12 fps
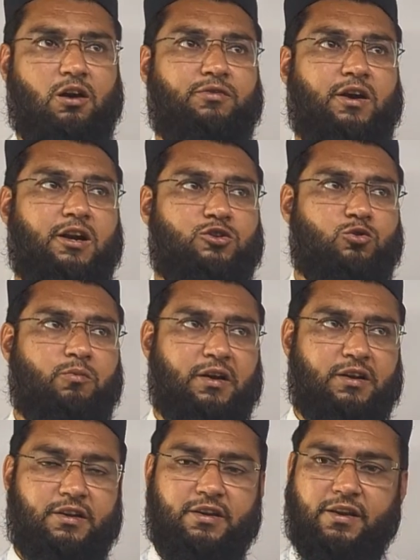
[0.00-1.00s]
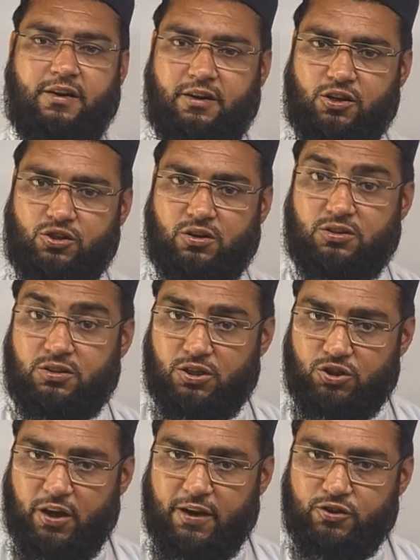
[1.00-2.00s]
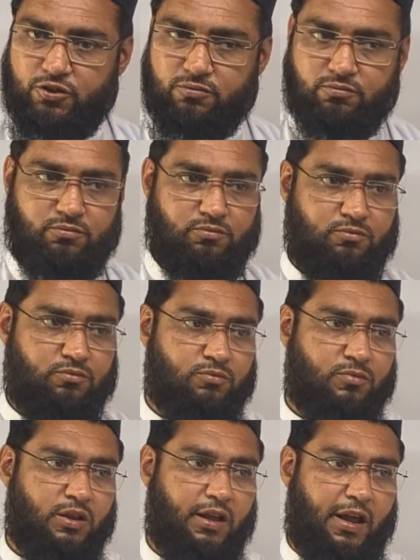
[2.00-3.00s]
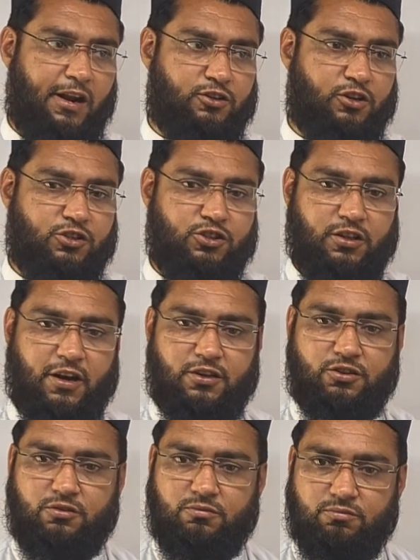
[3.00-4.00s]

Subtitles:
of electromagnetic induction, such that electric generator,